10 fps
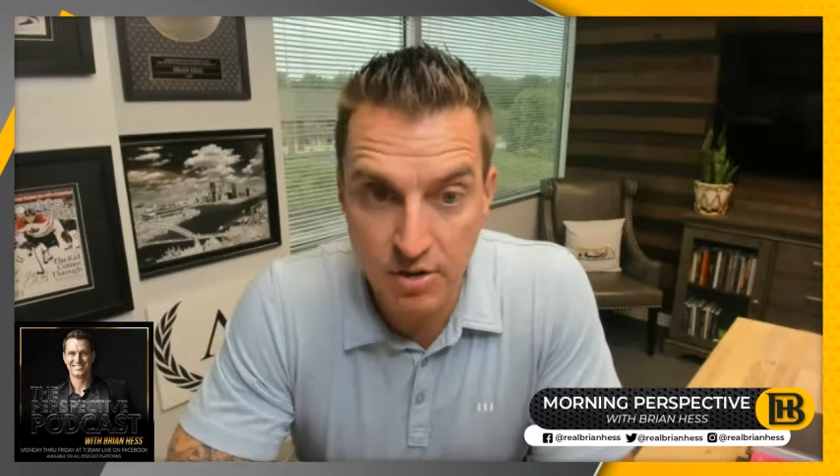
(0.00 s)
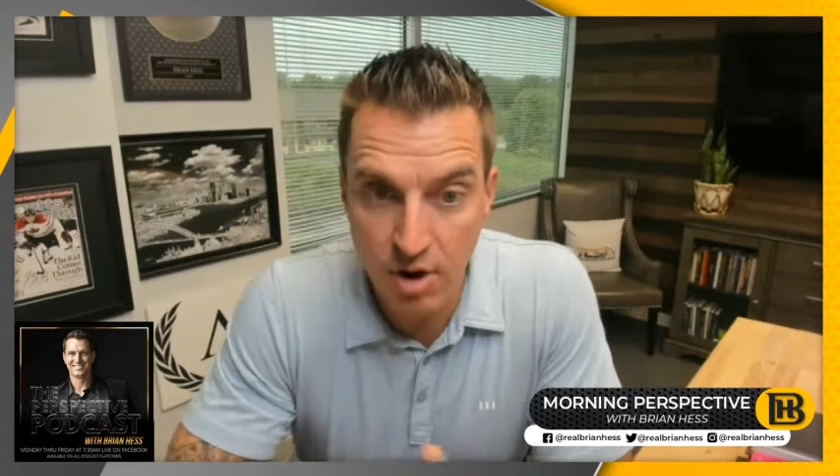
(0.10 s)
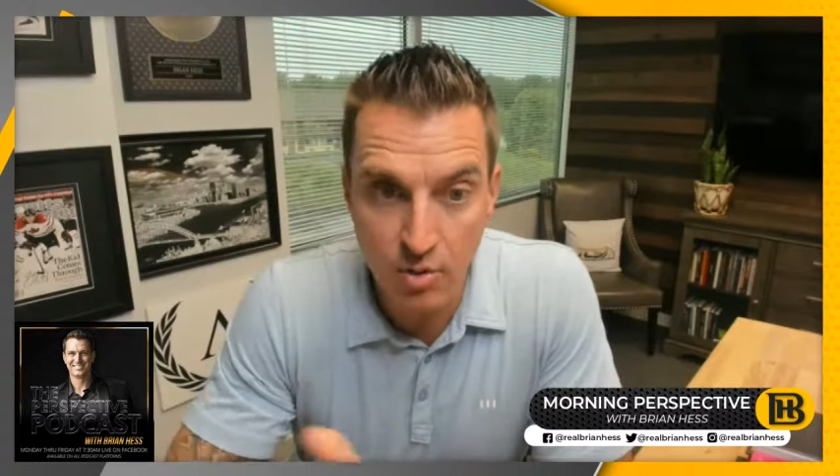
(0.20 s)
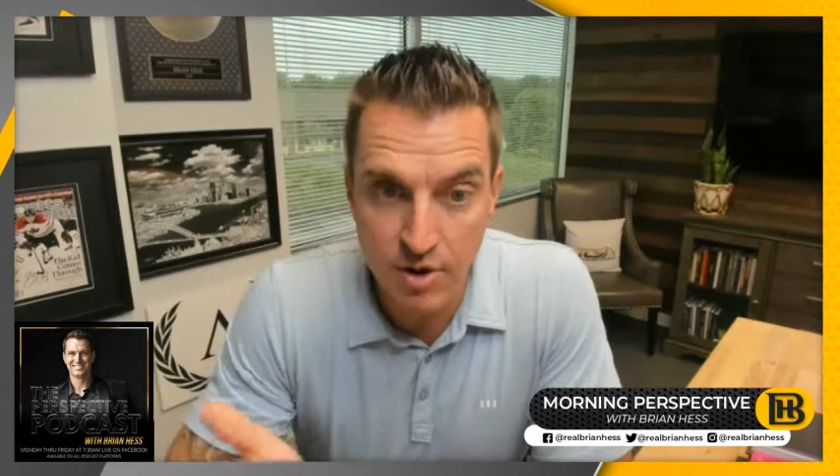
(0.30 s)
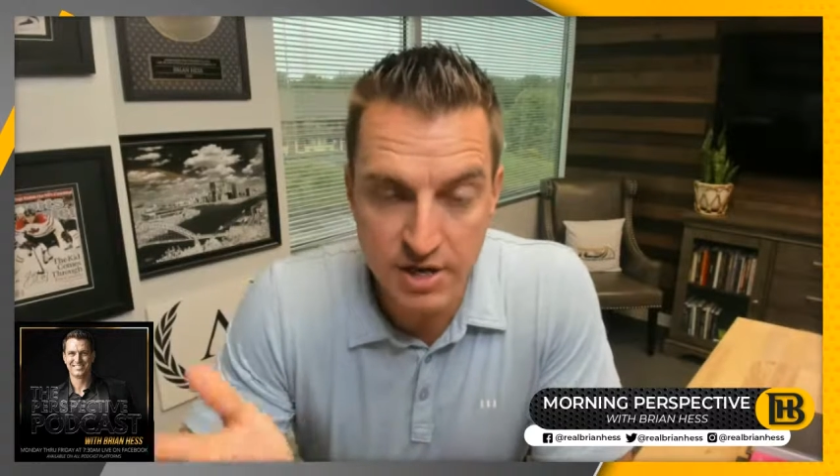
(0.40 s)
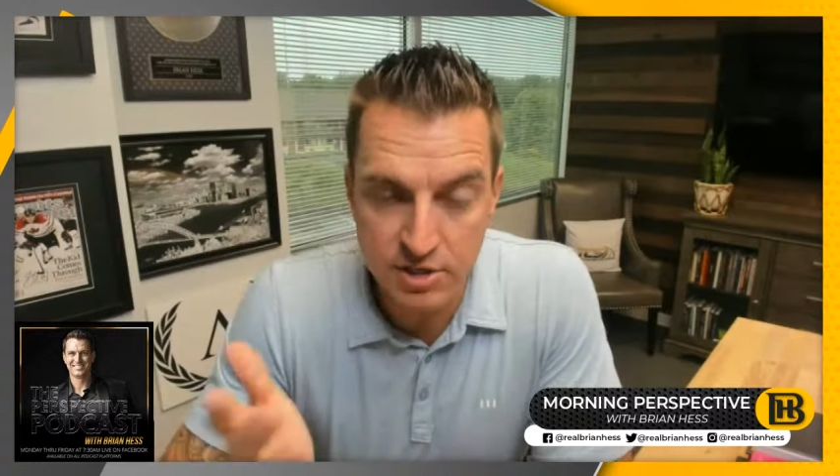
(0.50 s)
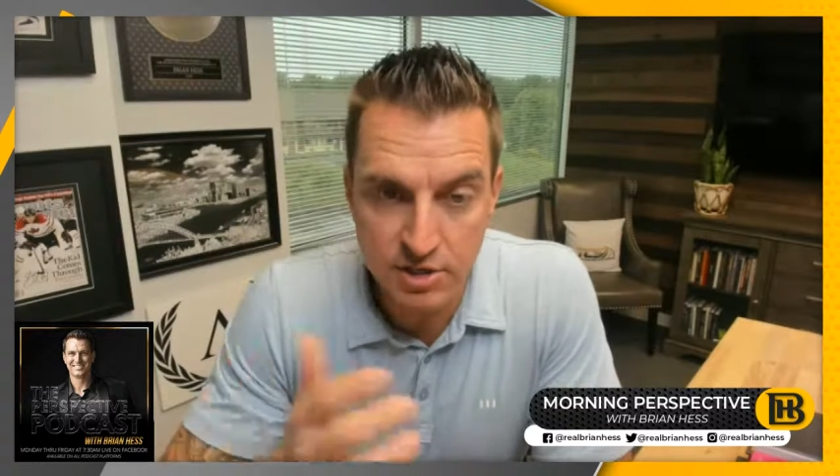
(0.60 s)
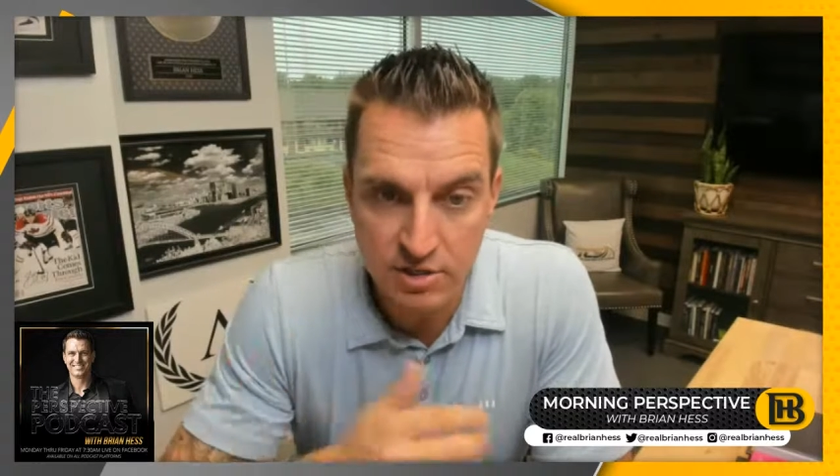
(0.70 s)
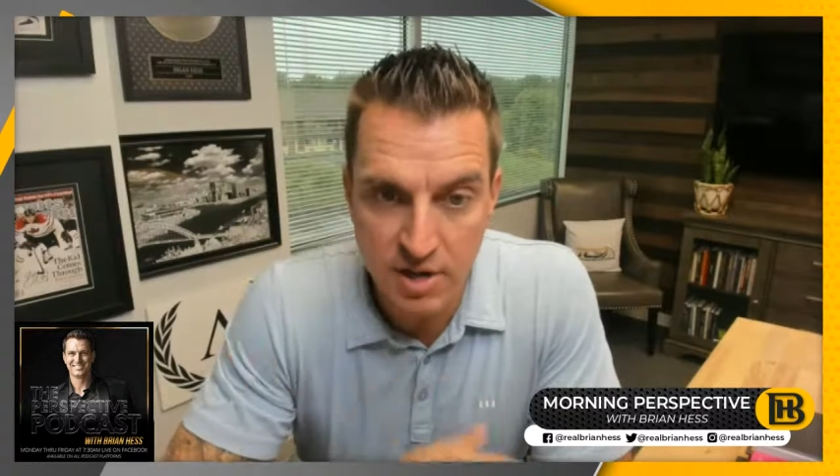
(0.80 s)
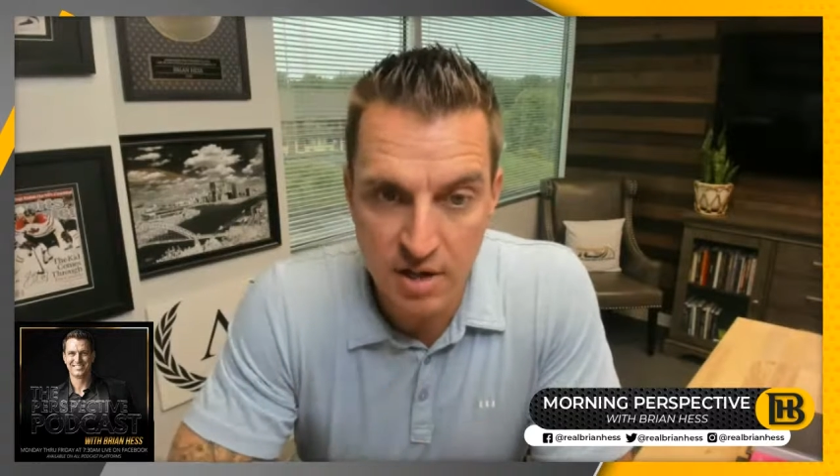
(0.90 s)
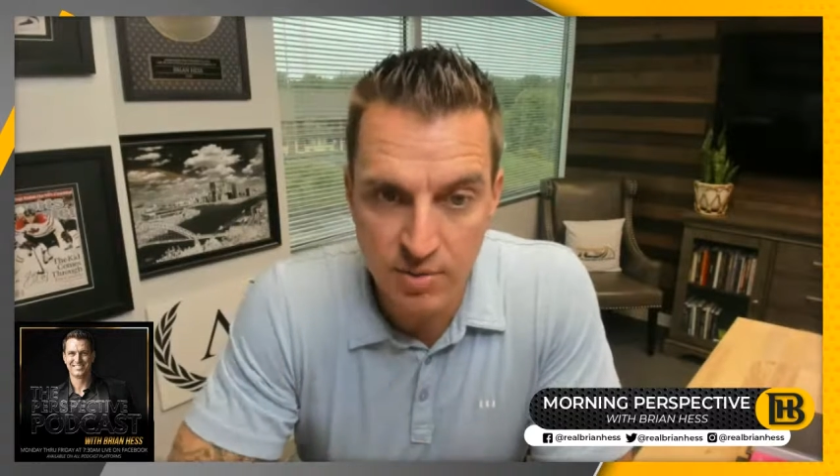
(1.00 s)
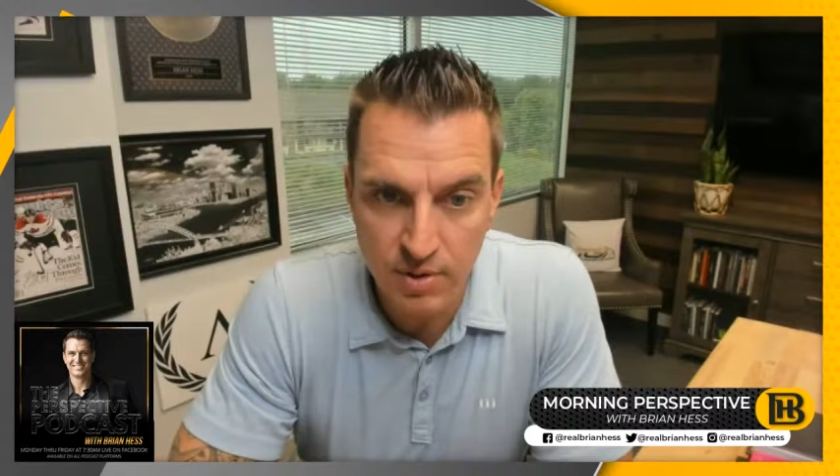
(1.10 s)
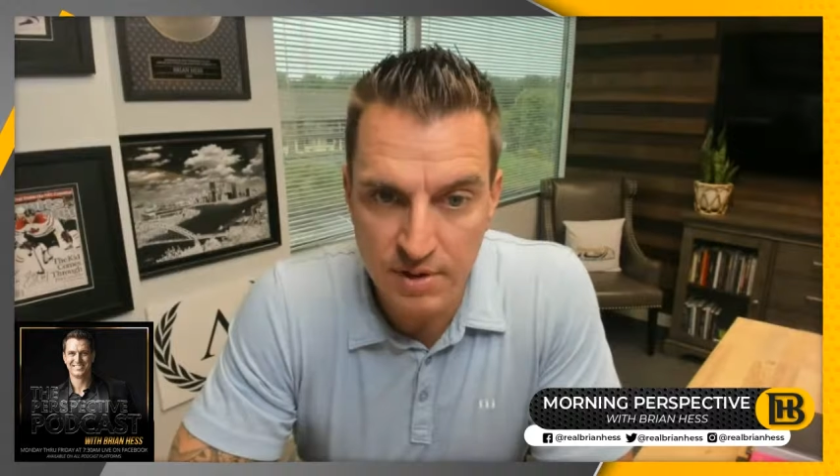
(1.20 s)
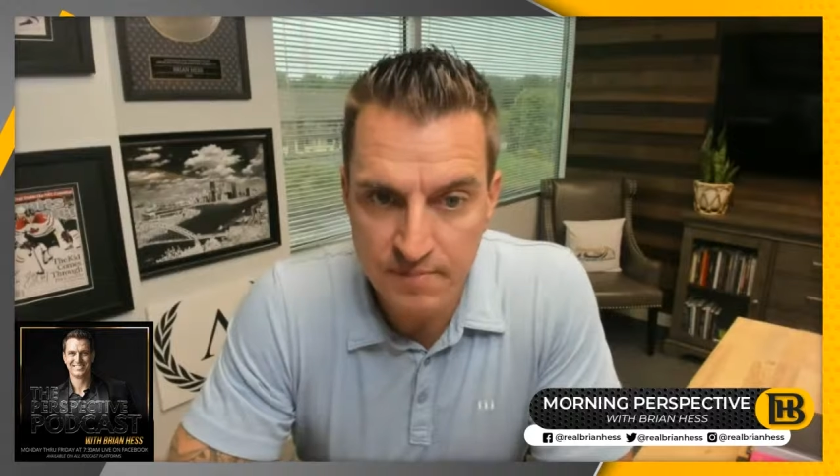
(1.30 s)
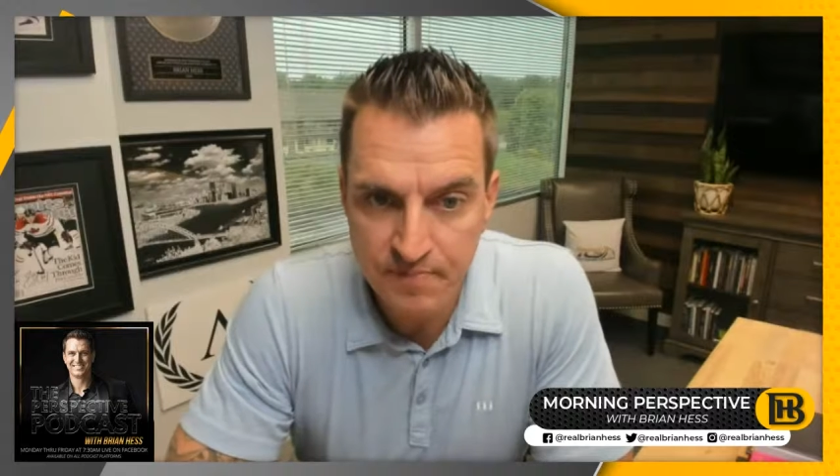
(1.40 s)
and Grow Rich is another
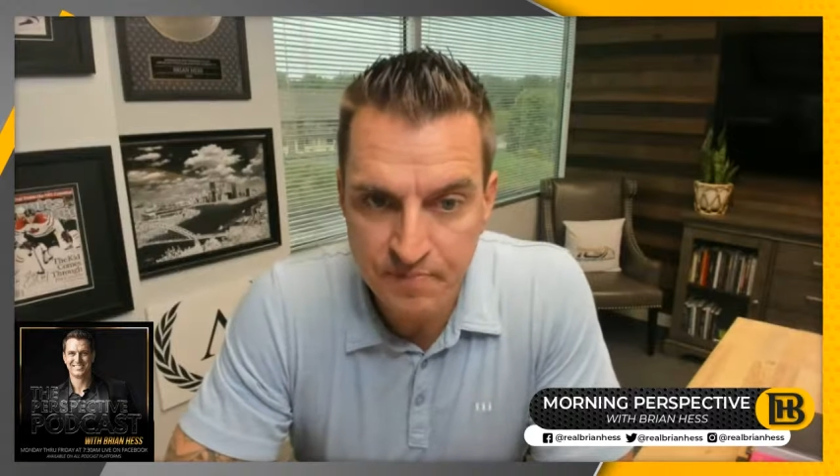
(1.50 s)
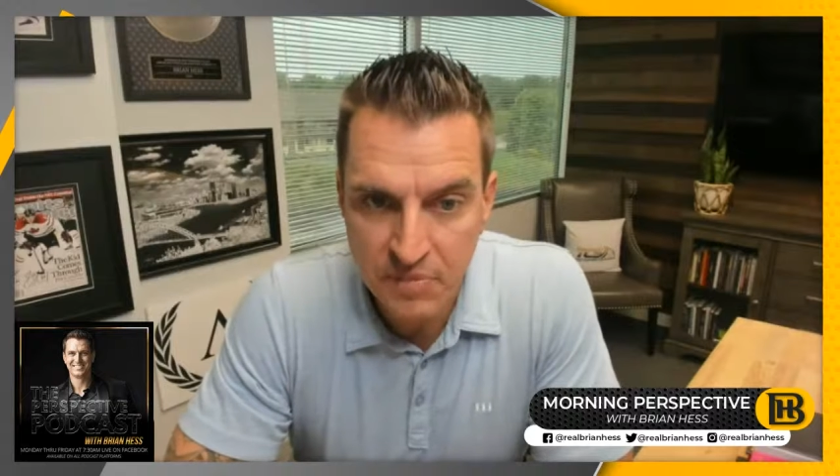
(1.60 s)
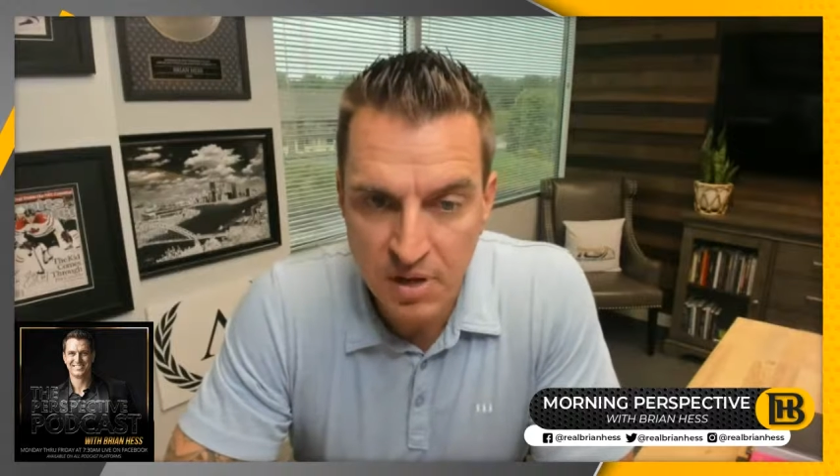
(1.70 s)
one.